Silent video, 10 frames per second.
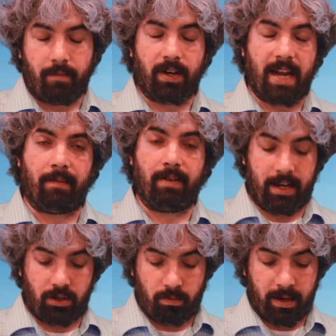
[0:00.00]
up for
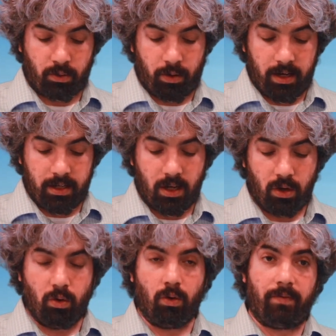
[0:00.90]
navigational-based queries.
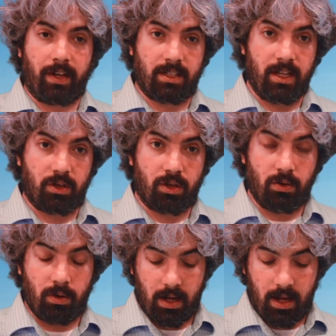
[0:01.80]
Google fixed the
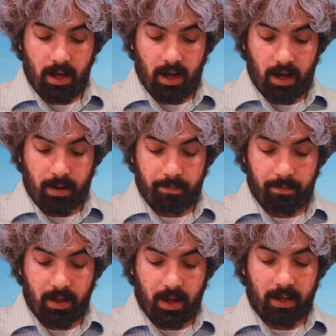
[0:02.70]
issue,
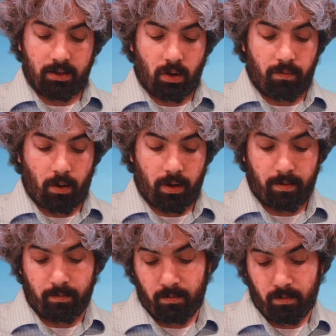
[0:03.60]
um, and so forth.
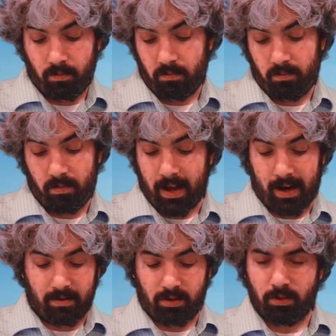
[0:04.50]
And,
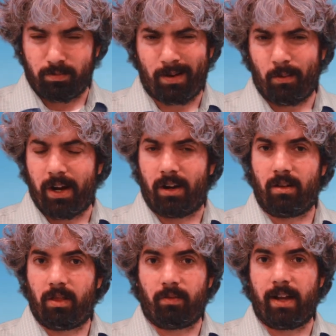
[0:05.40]
So it was
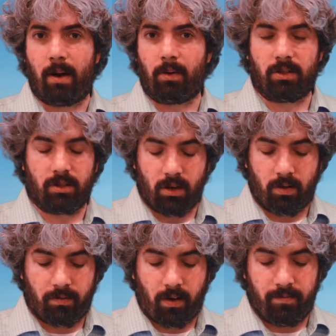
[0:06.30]
weird, three hours or
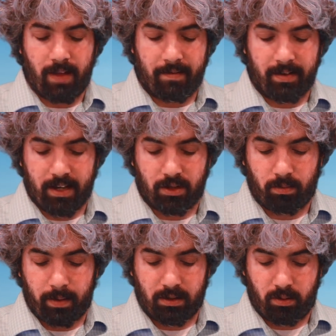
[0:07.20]
so of, of
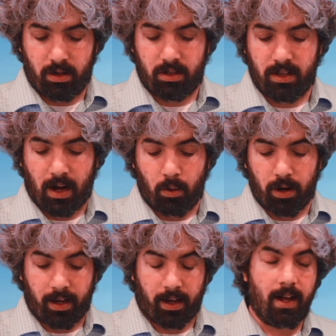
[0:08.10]
navigational-based queries not
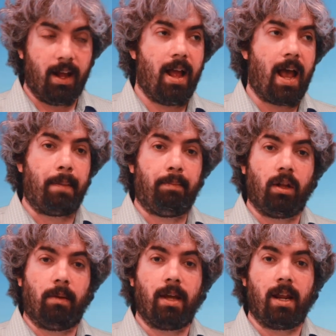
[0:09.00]
working.
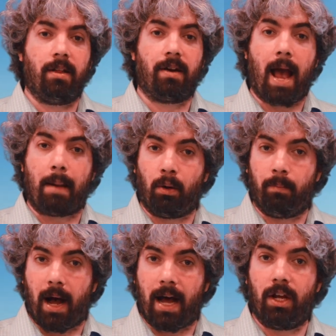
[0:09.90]
Apple updated their
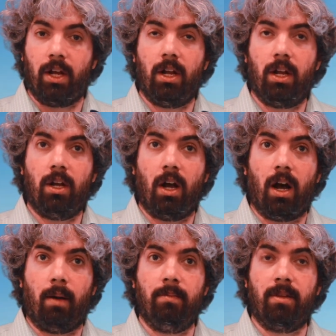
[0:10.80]
Applebot
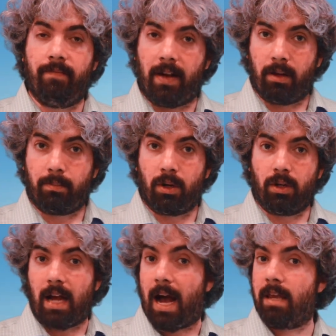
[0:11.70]
um,
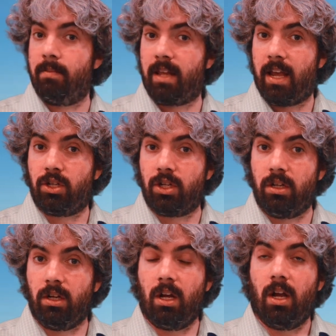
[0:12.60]
developer
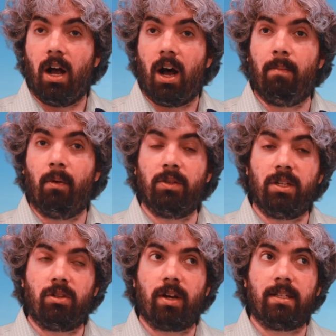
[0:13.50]
documentation. Uh, but what's
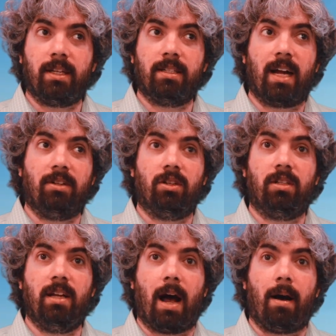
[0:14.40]
interesting is not
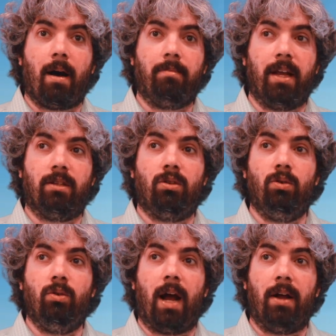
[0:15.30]
just the updates
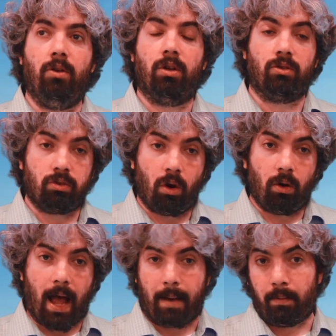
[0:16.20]
to how you
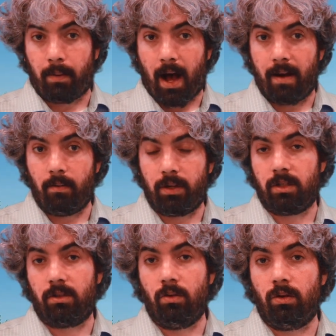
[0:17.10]
control Applebot, which
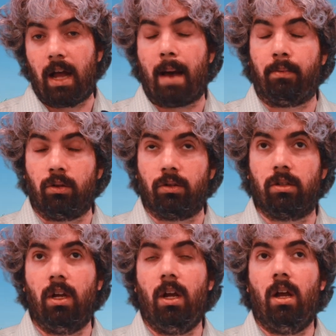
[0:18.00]
is Google,
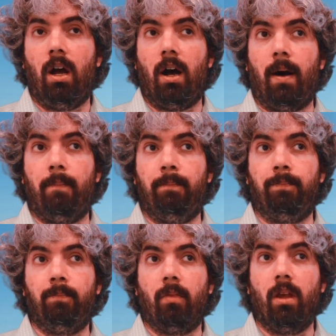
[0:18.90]
Apple's
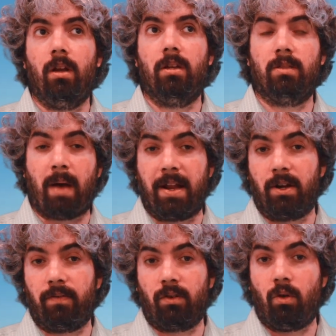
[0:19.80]
um,
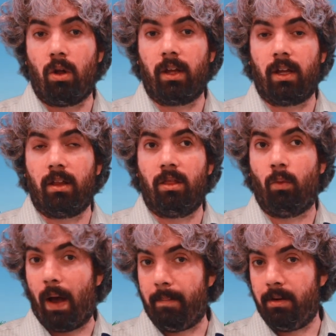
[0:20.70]
spider for crawling
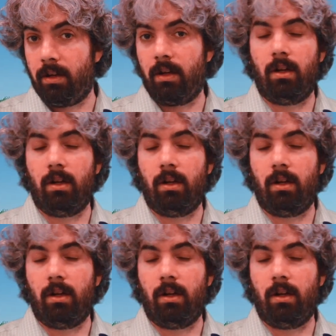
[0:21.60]
the web,